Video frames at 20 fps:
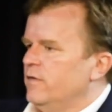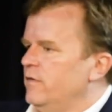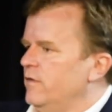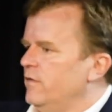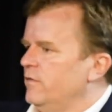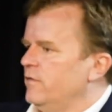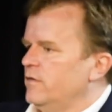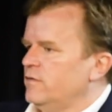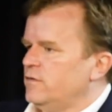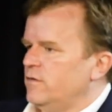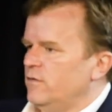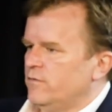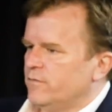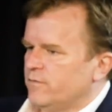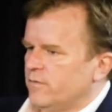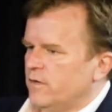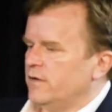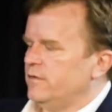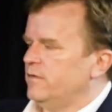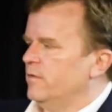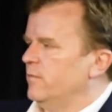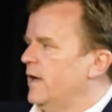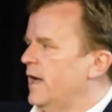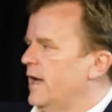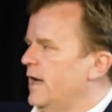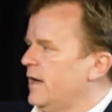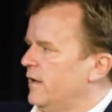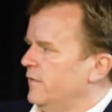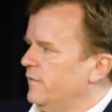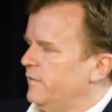these issues front to
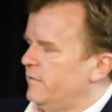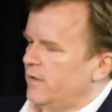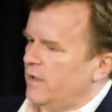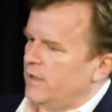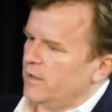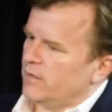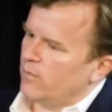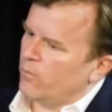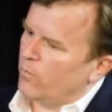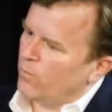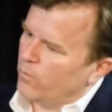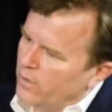back and saying,